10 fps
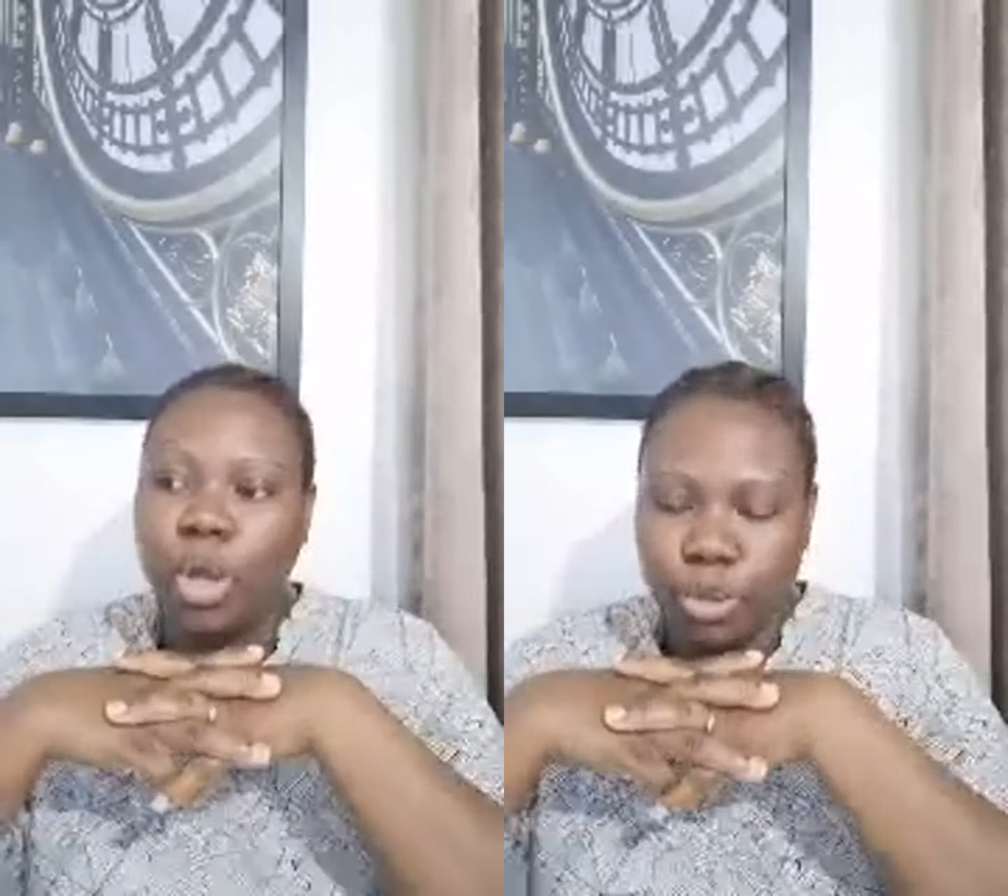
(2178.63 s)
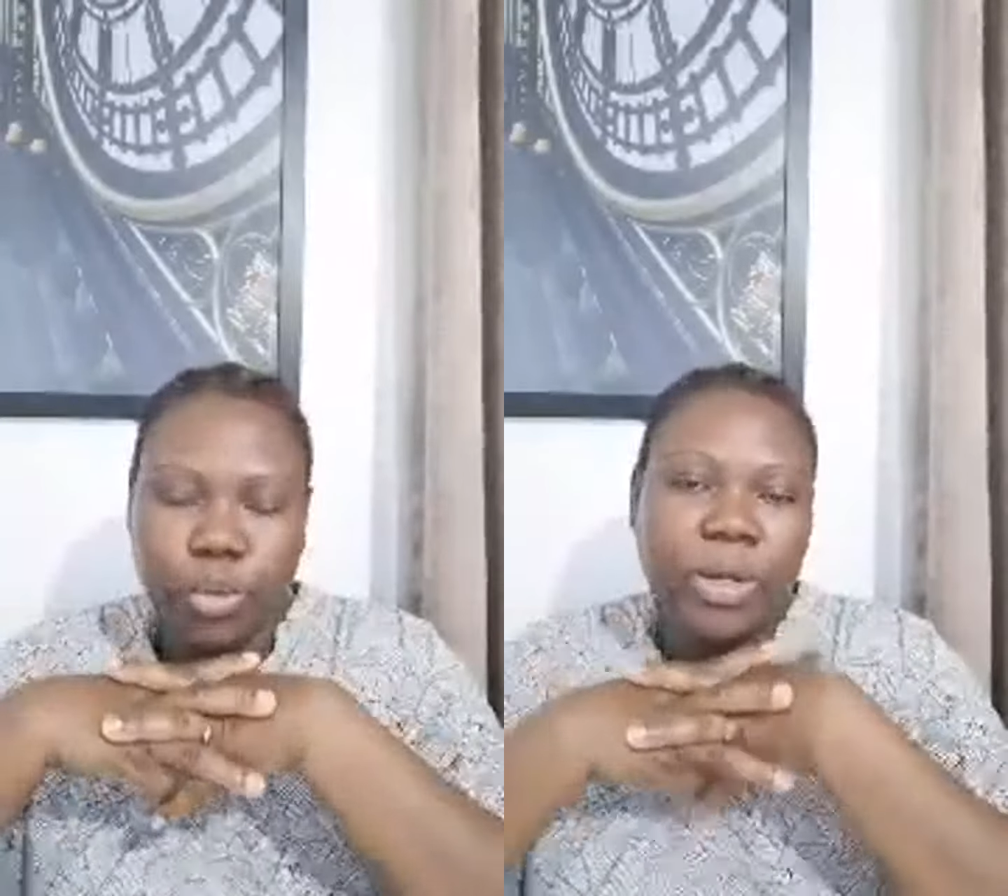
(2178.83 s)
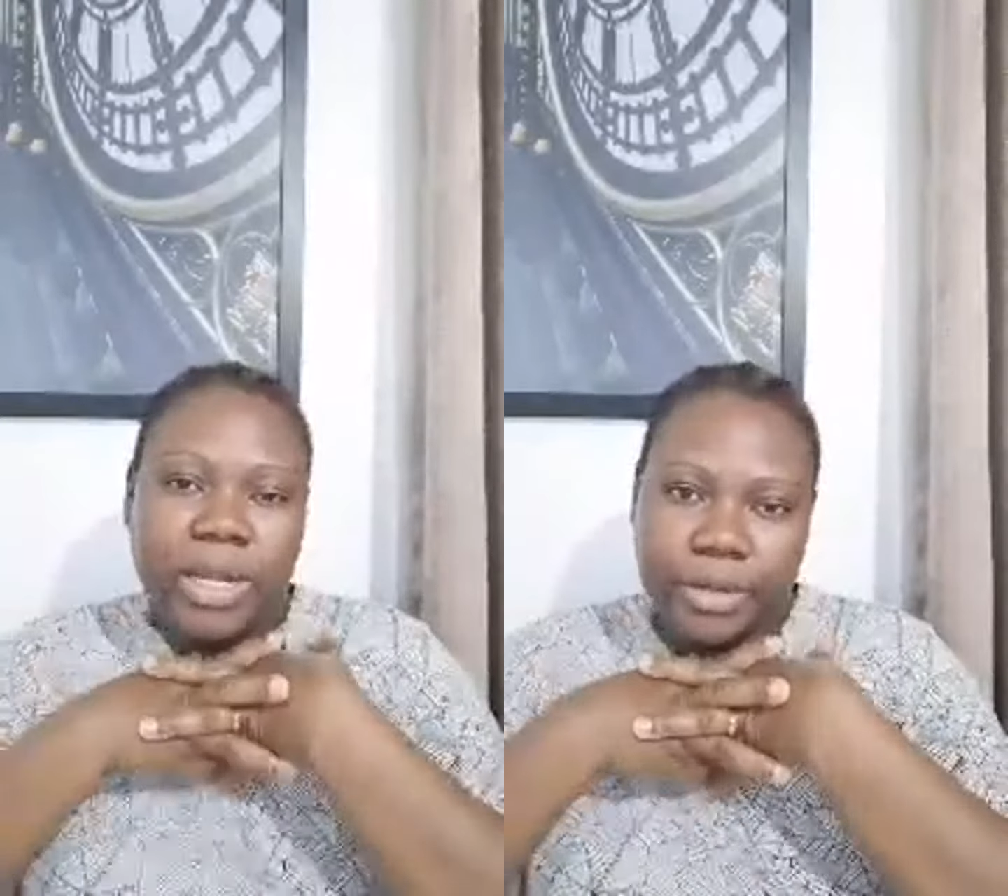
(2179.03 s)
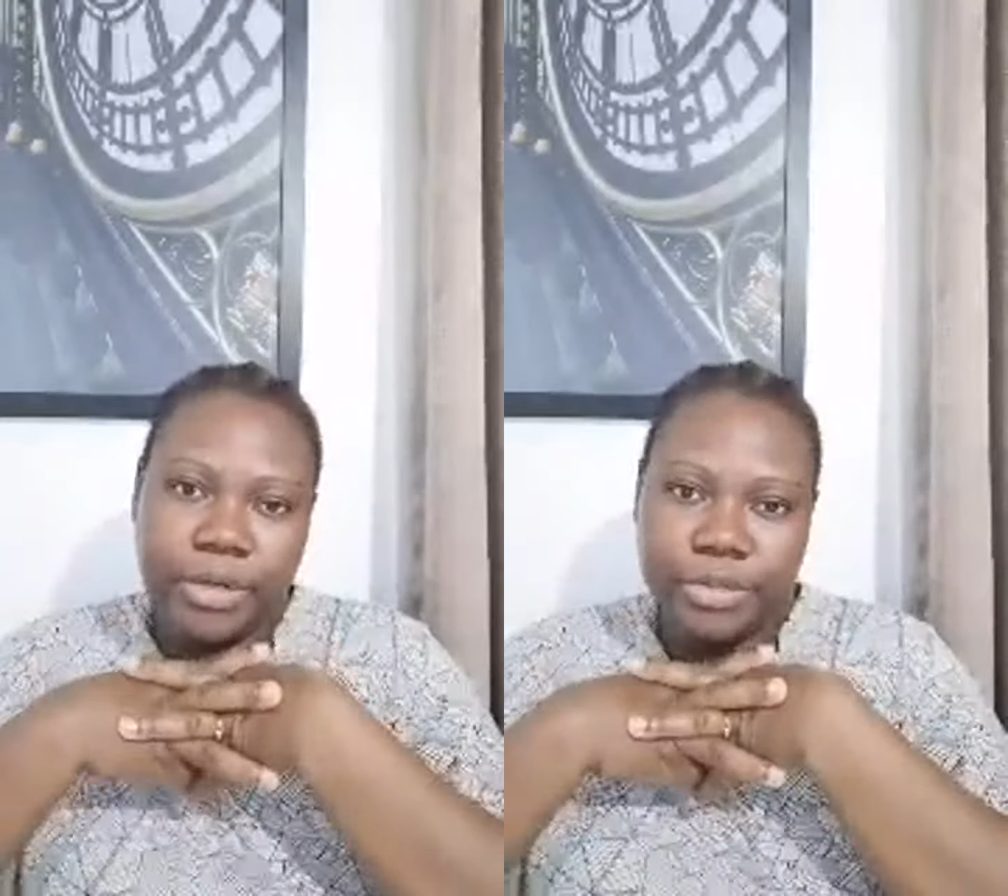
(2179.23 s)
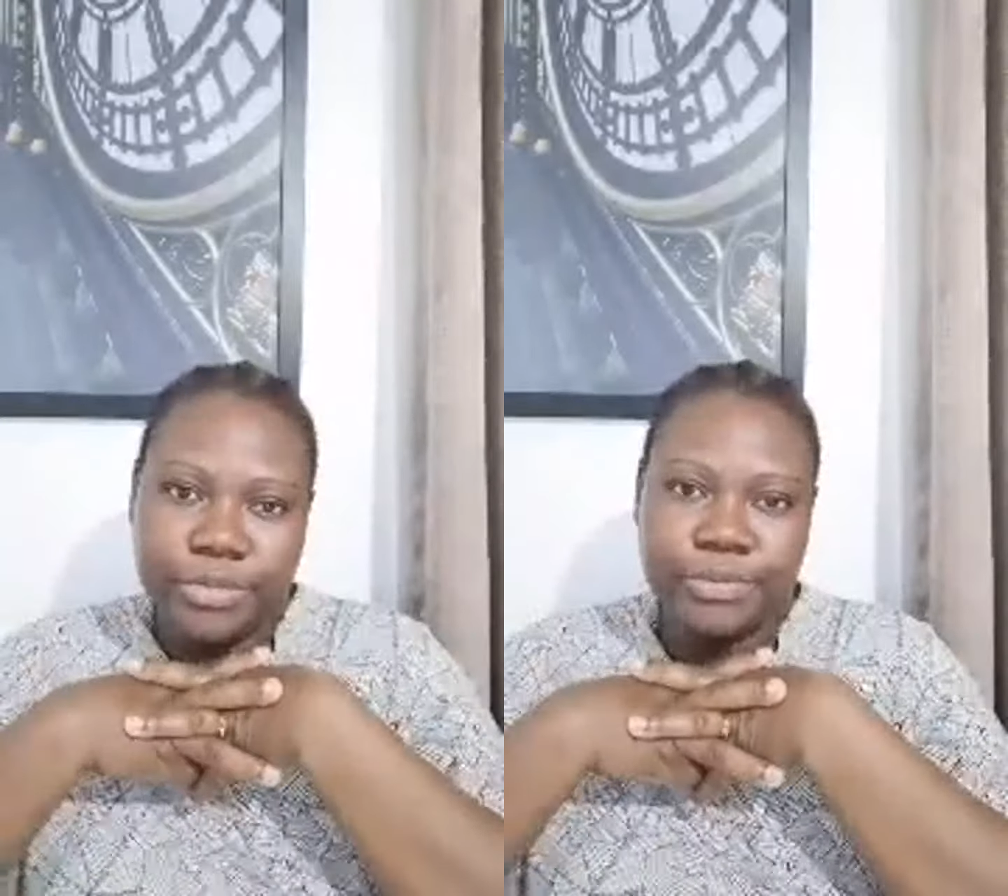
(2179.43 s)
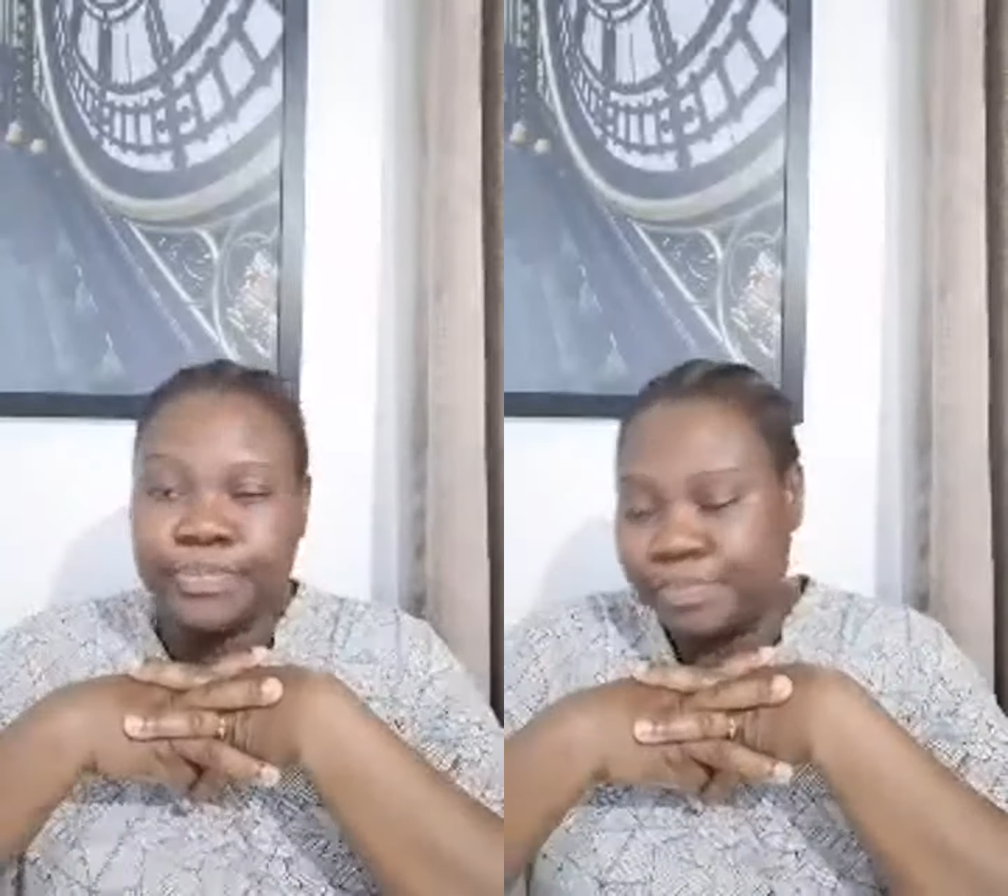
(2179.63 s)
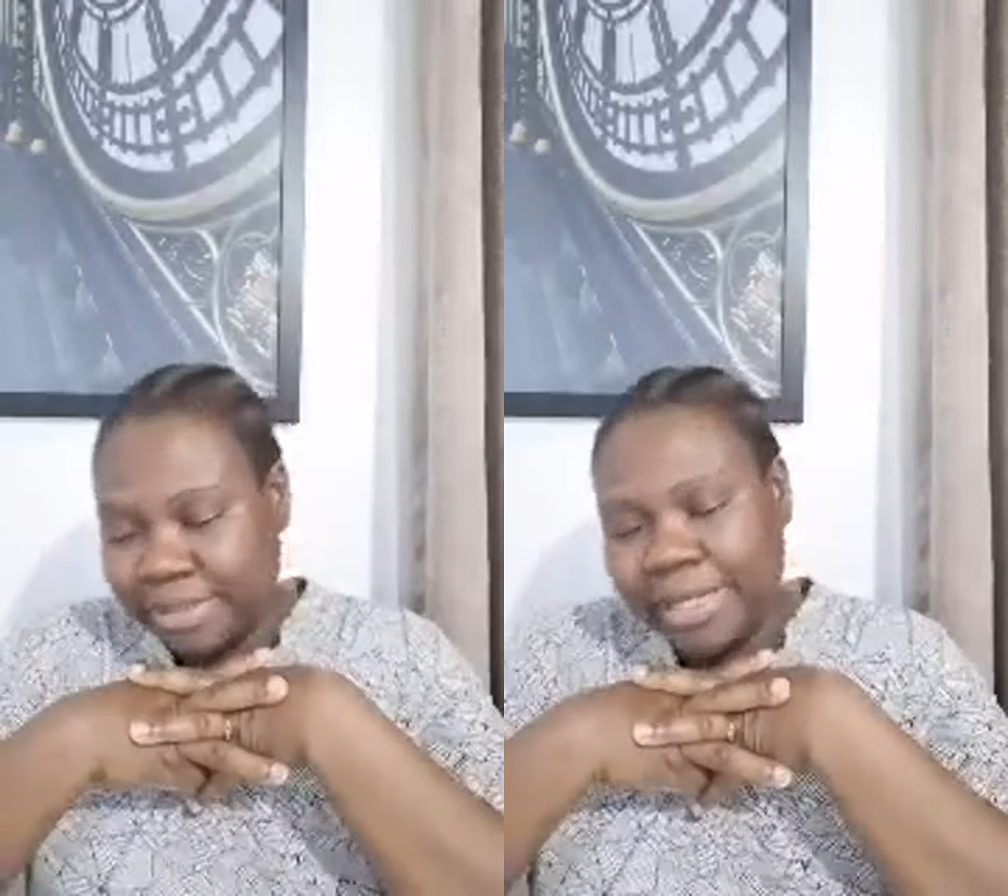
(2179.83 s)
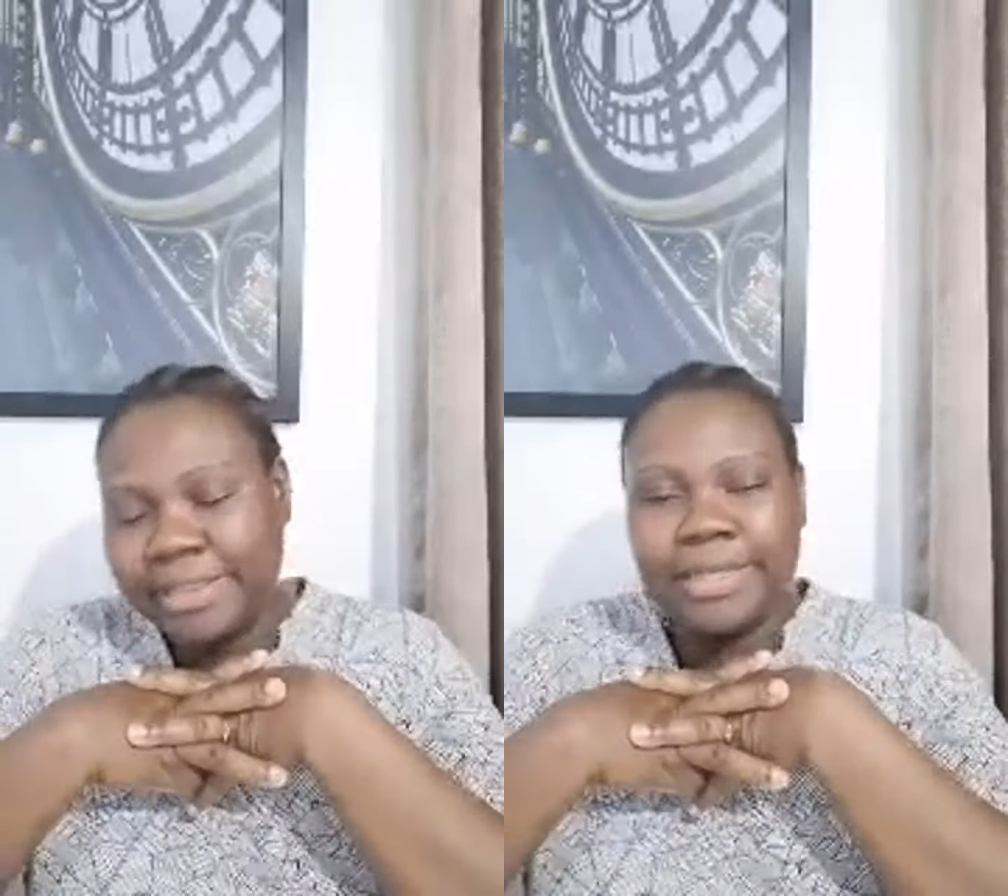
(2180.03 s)
No, what are you gonna do?
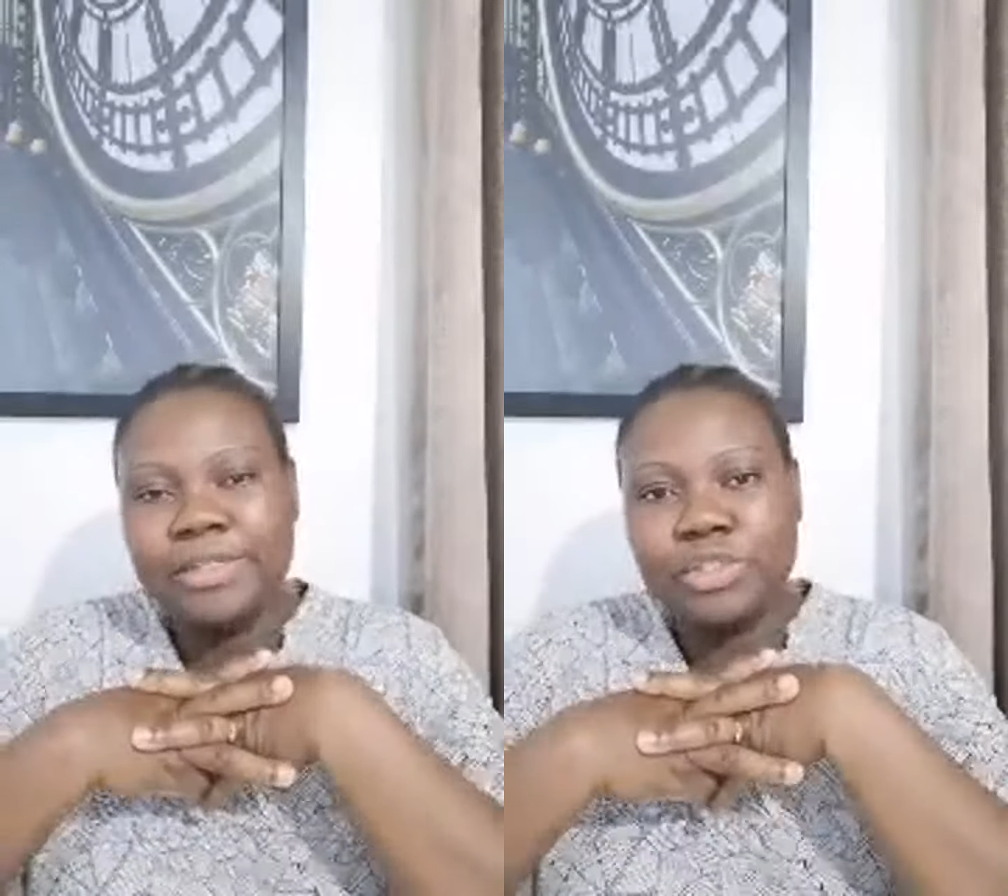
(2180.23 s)
Nothing.